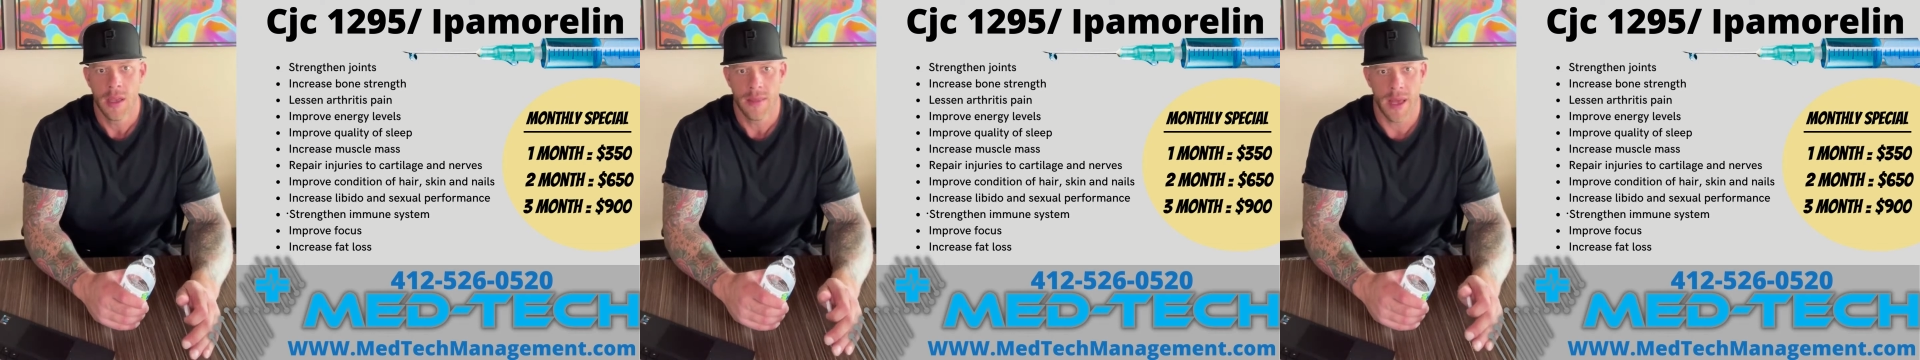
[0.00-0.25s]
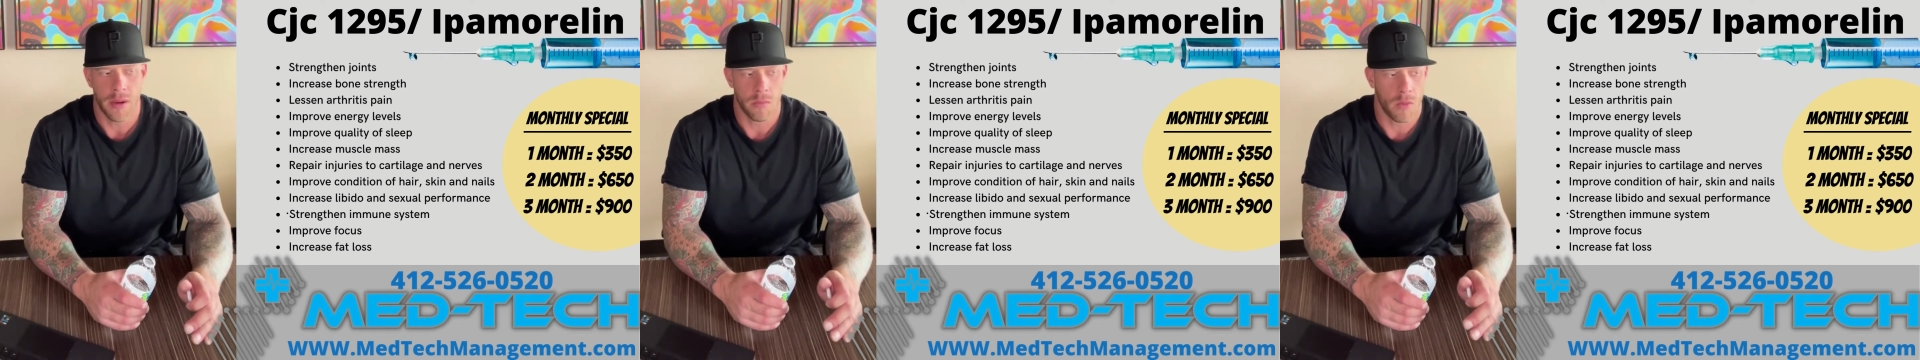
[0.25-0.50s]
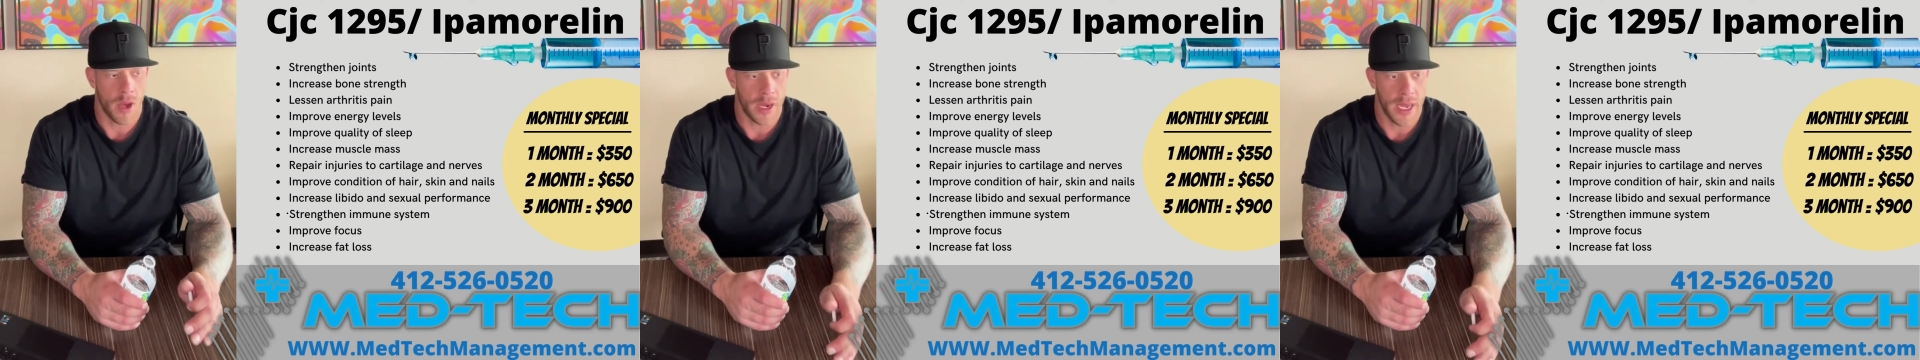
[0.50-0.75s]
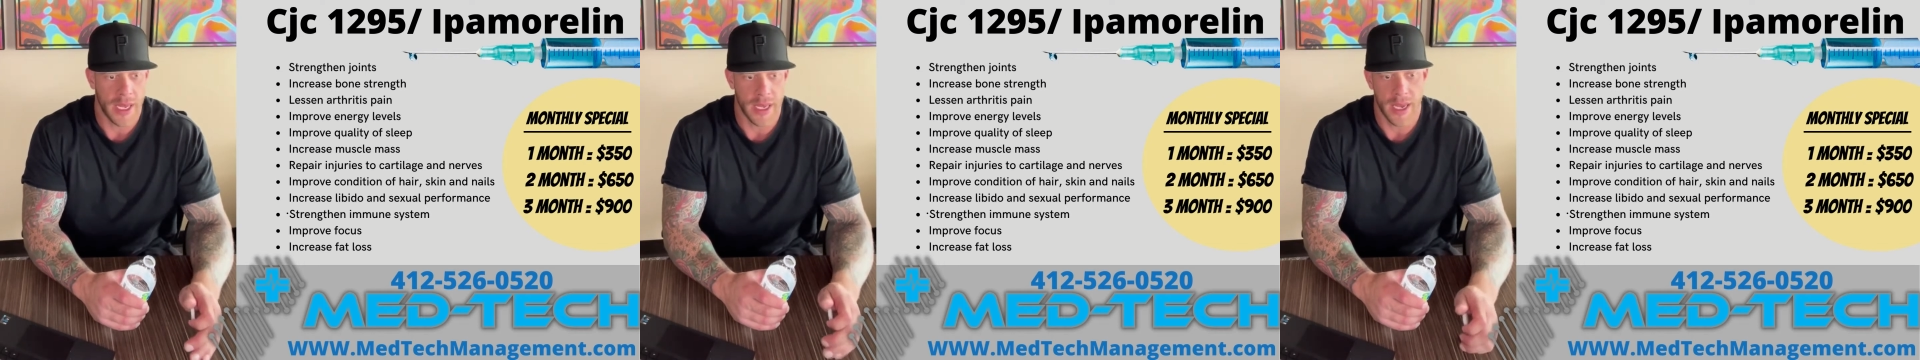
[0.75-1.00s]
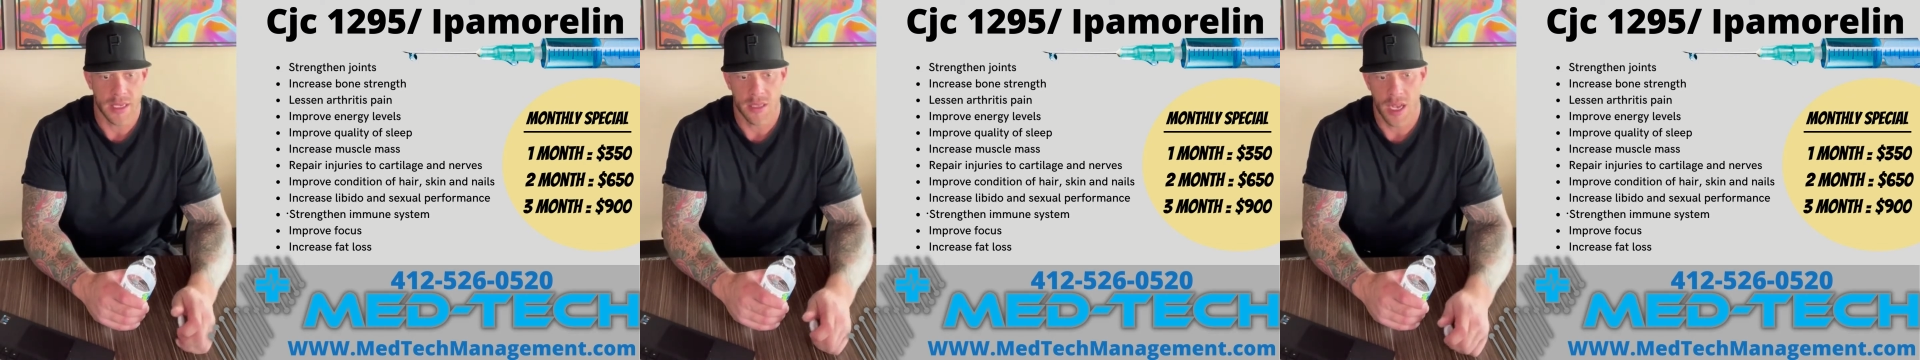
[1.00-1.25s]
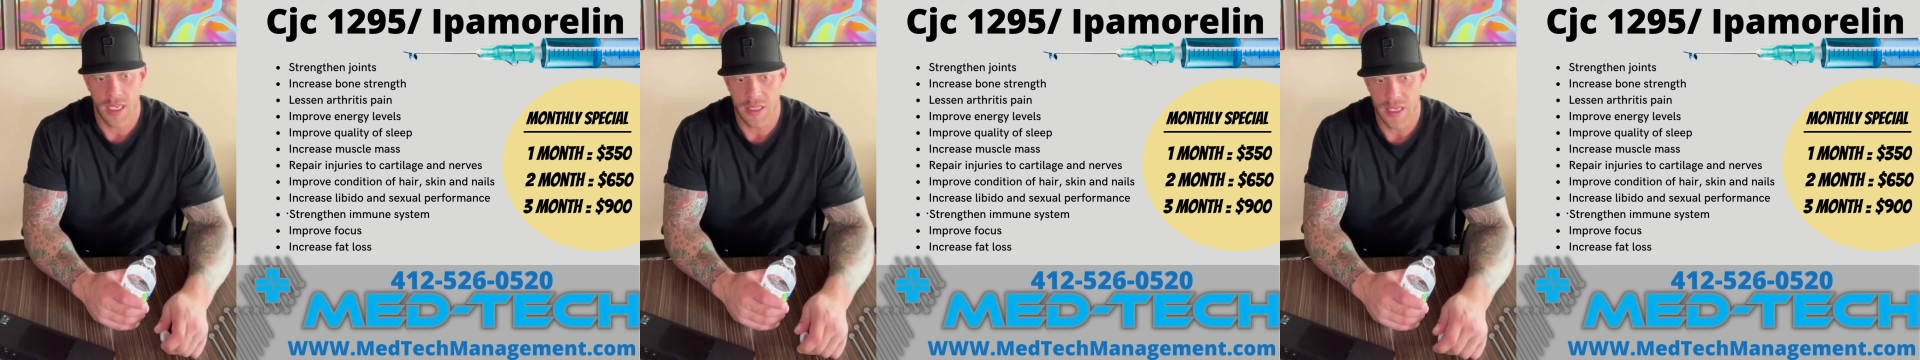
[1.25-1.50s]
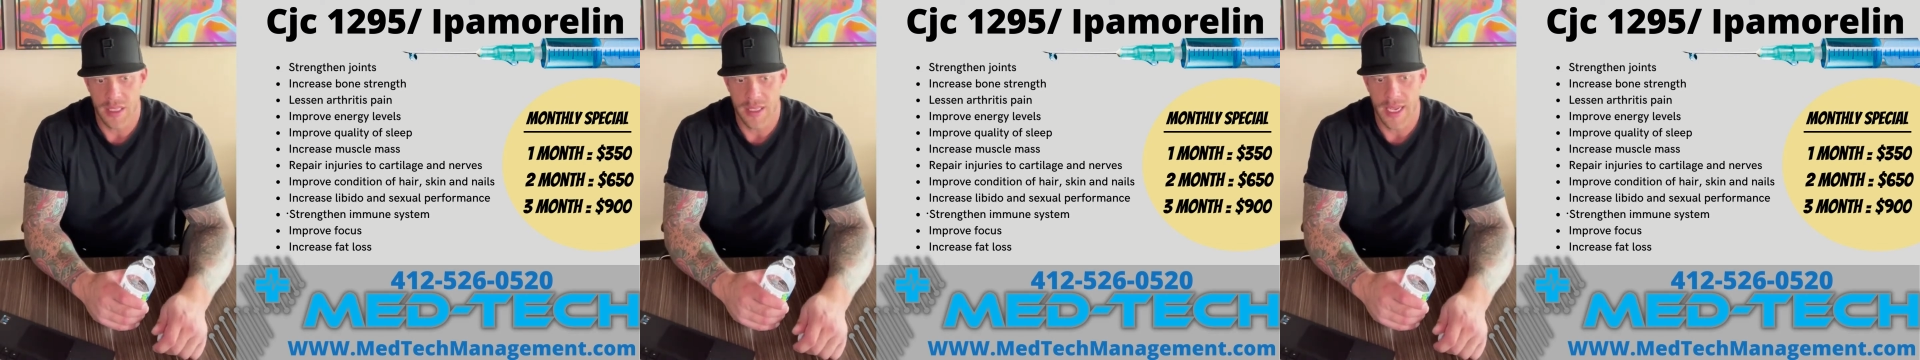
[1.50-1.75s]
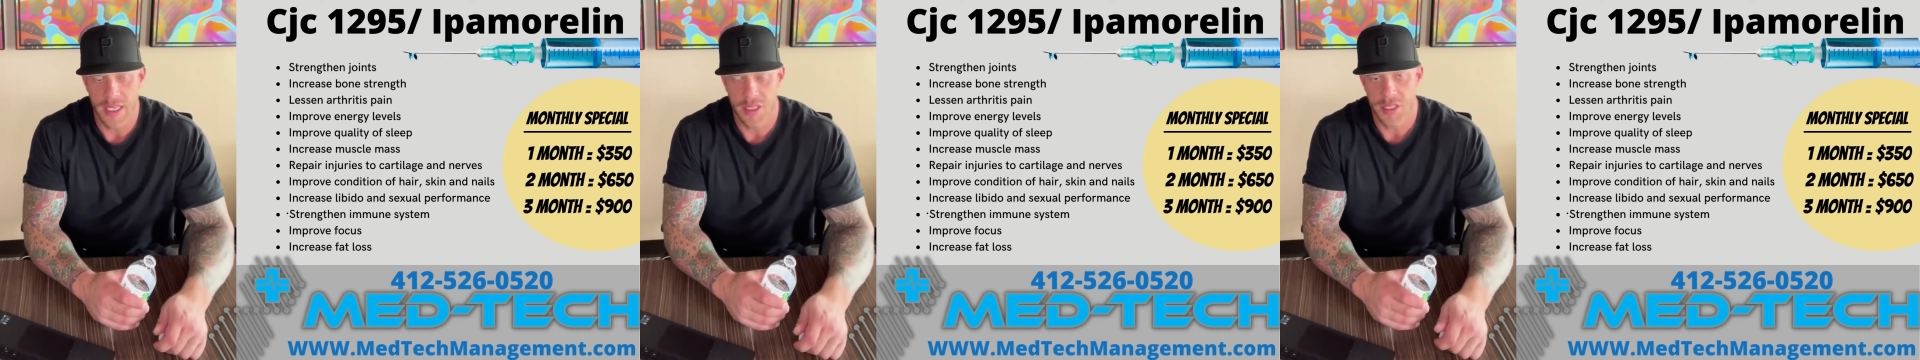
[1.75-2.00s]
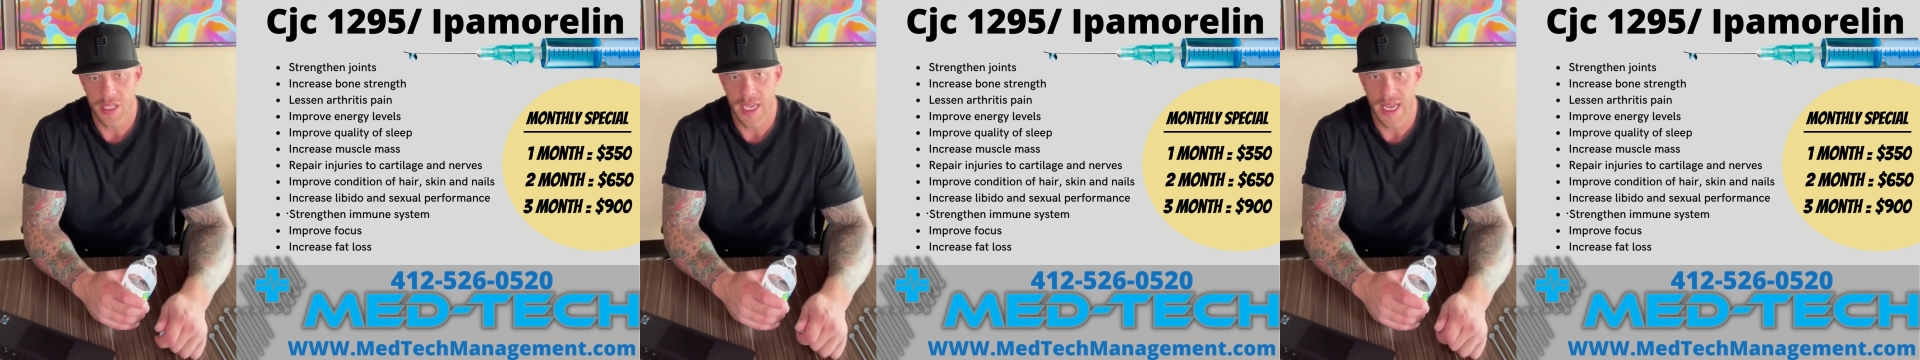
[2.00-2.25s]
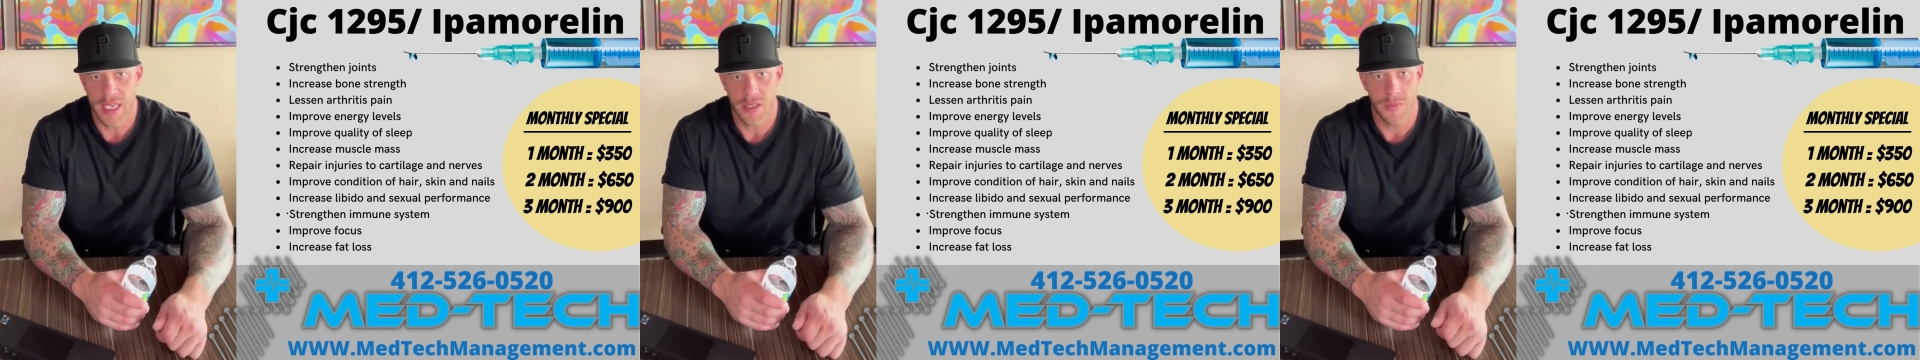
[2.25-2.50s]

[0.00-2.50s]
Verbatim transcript: than running exogenous H G H